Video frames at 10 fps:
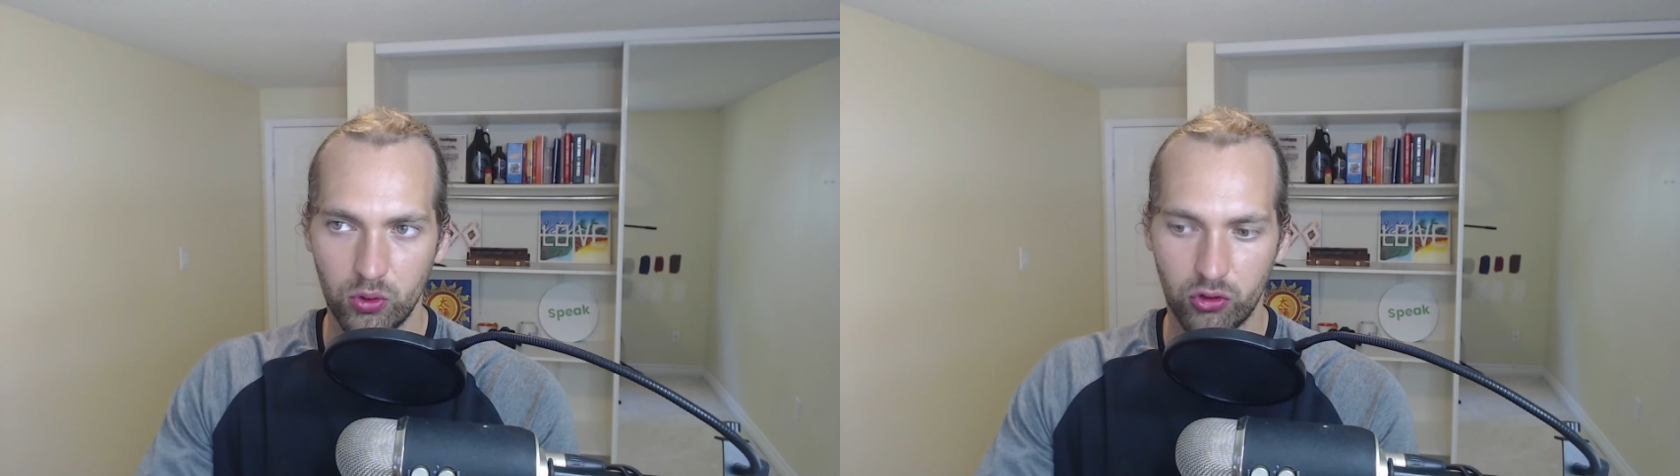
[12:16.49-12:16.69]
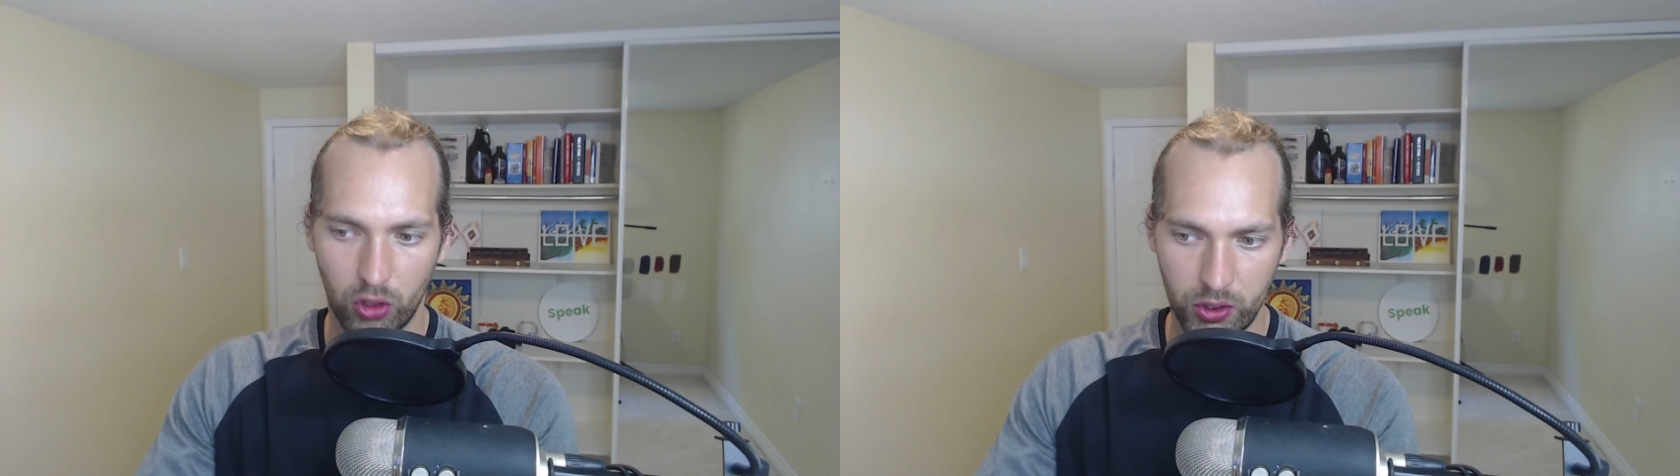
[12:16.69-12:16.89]

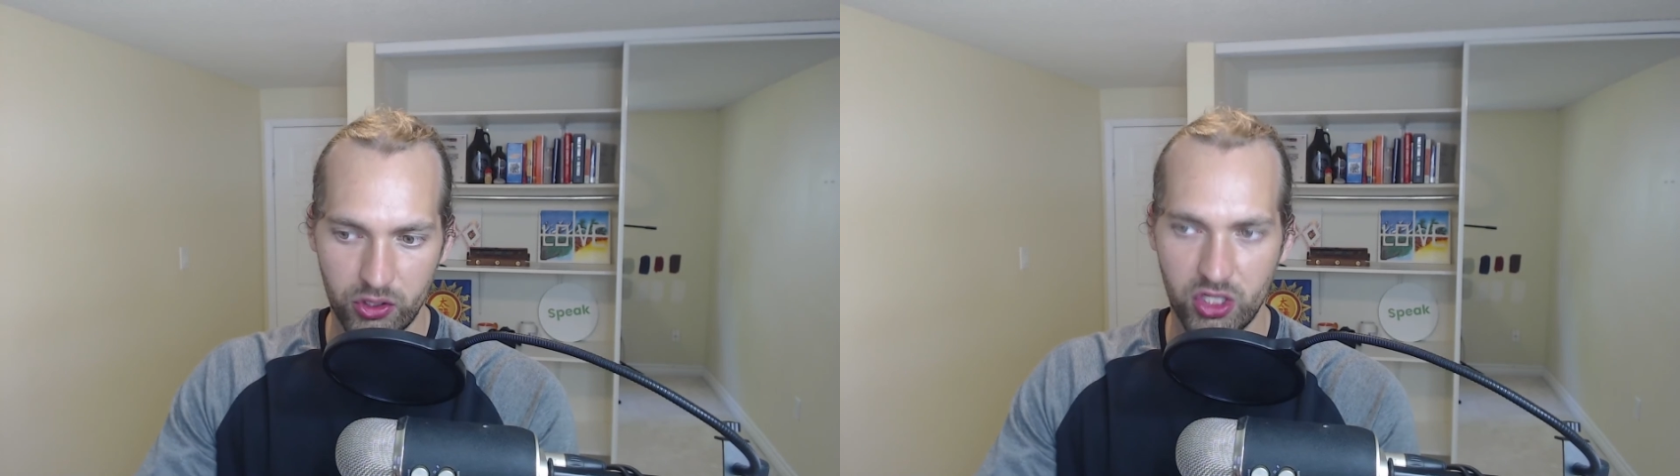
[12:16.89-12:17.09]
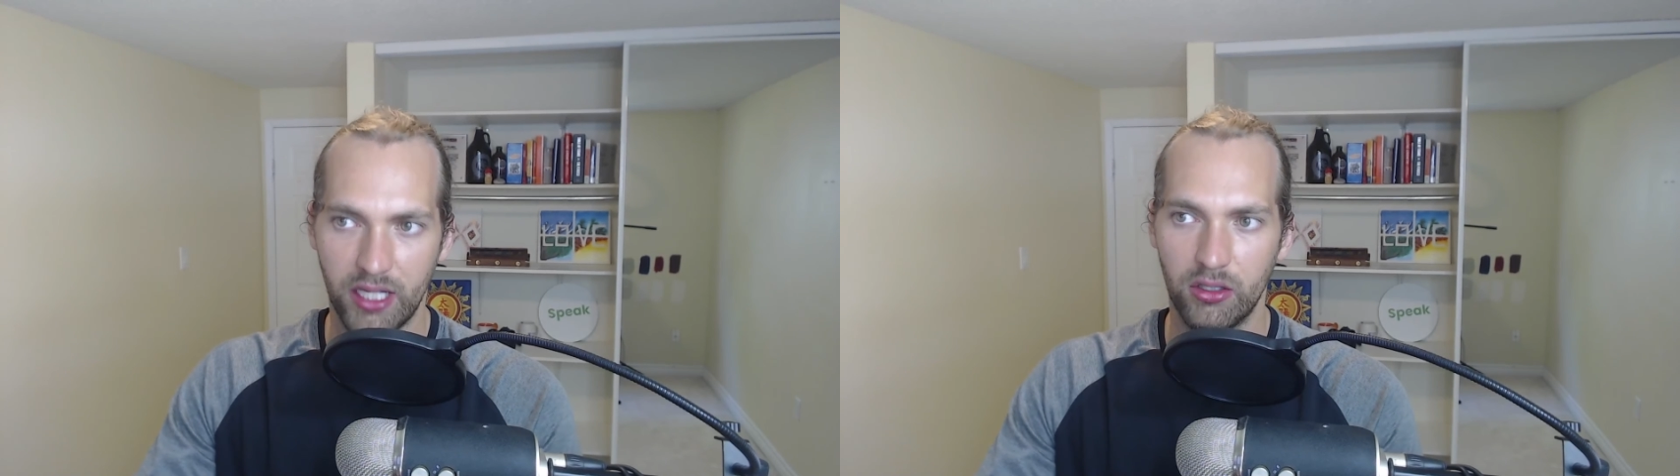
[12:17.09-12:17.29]
grow your
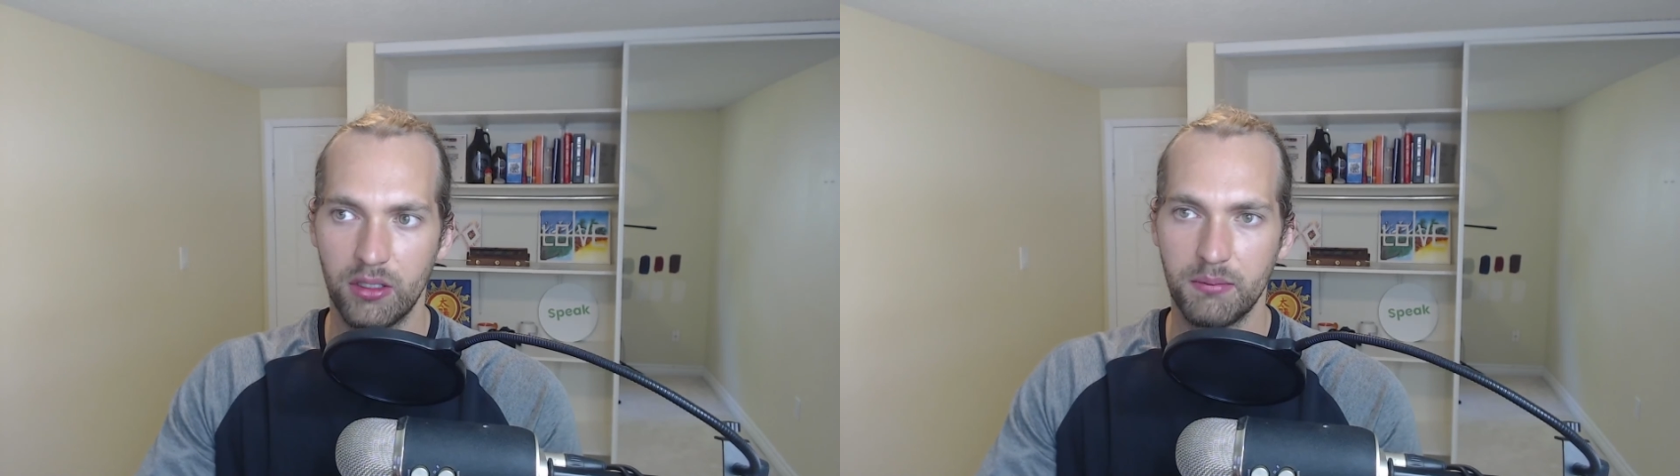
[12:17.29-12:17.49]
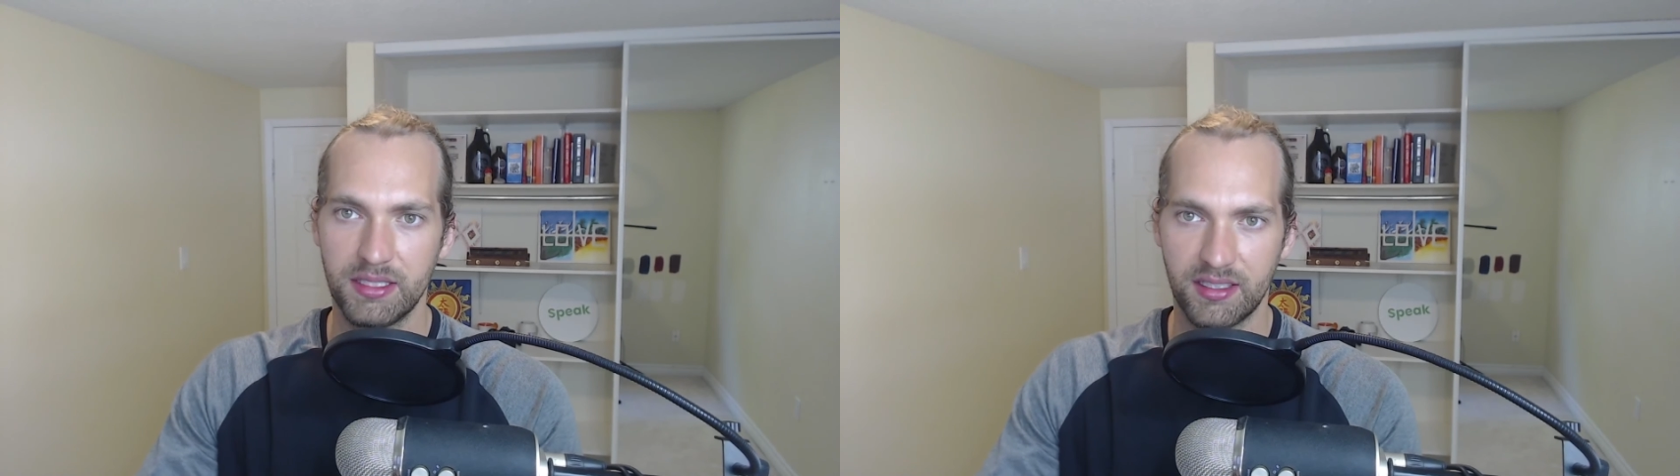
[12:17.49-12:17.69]
channel
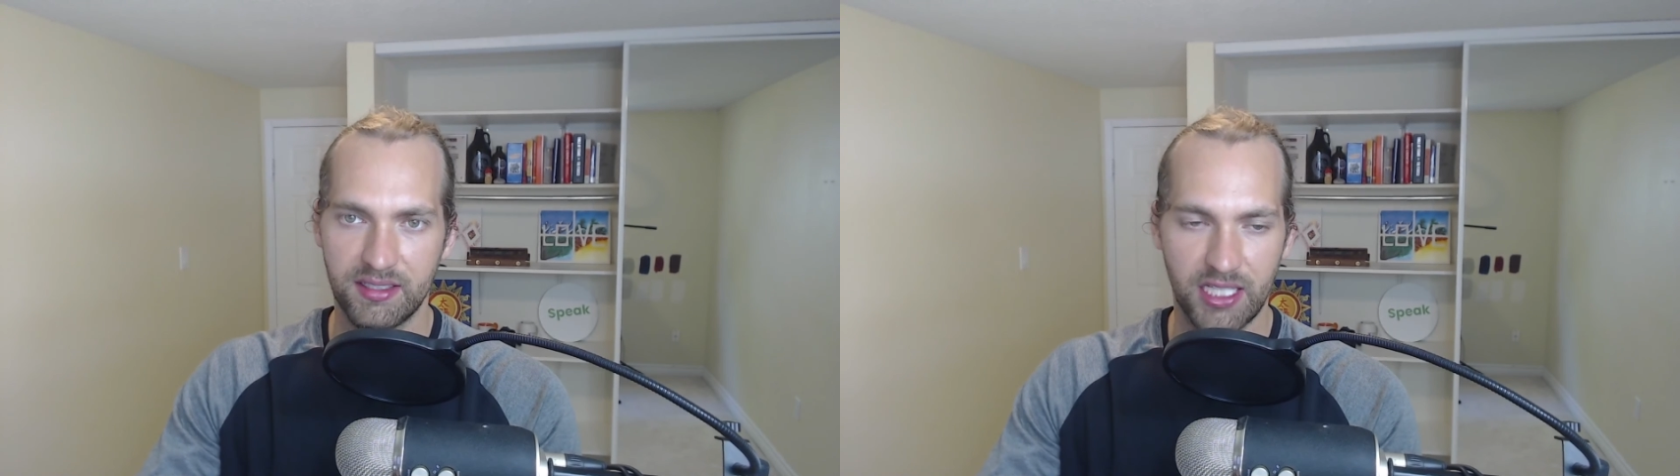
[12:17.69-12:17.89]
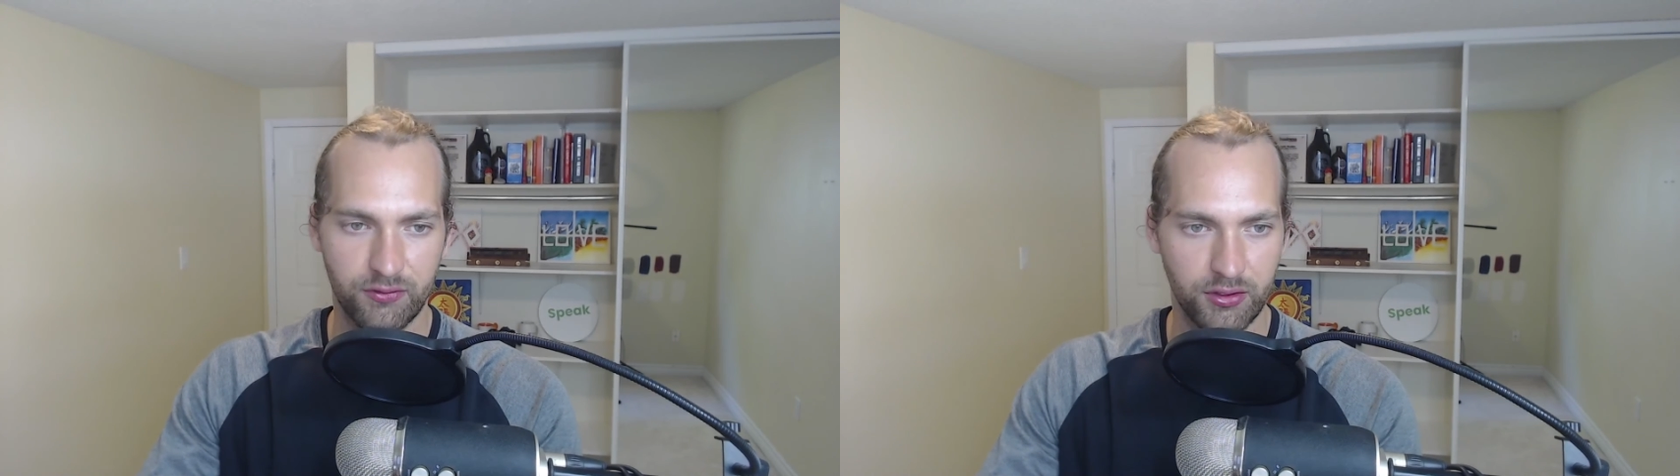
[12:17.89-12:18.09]
and be
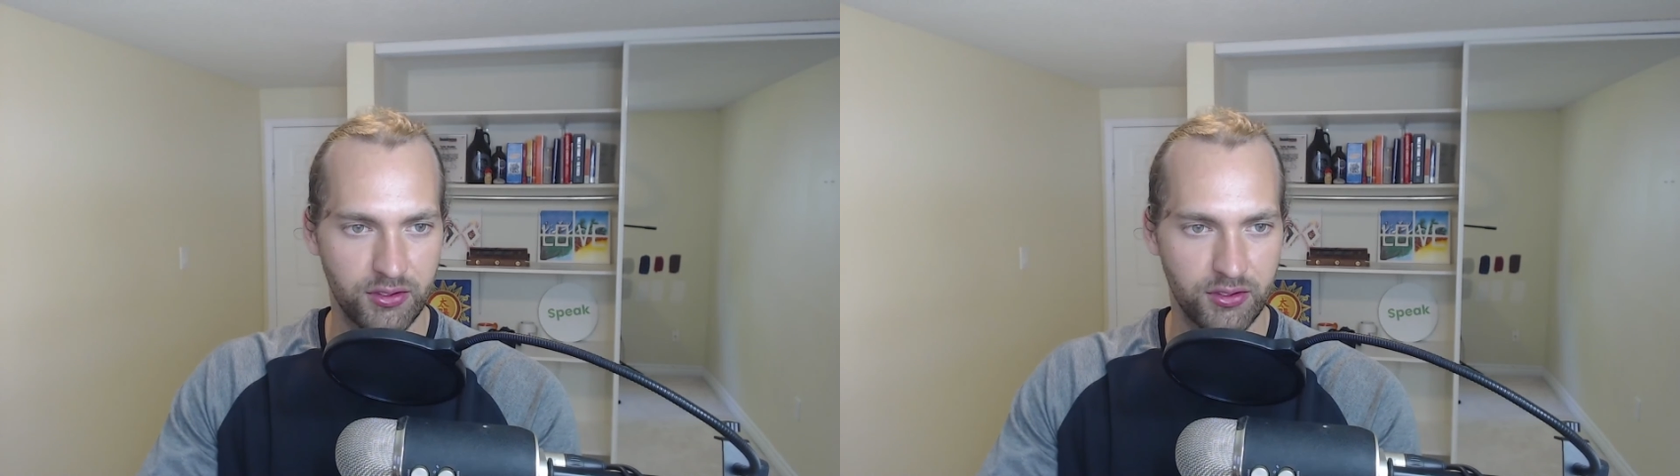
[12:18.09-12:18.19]
successful.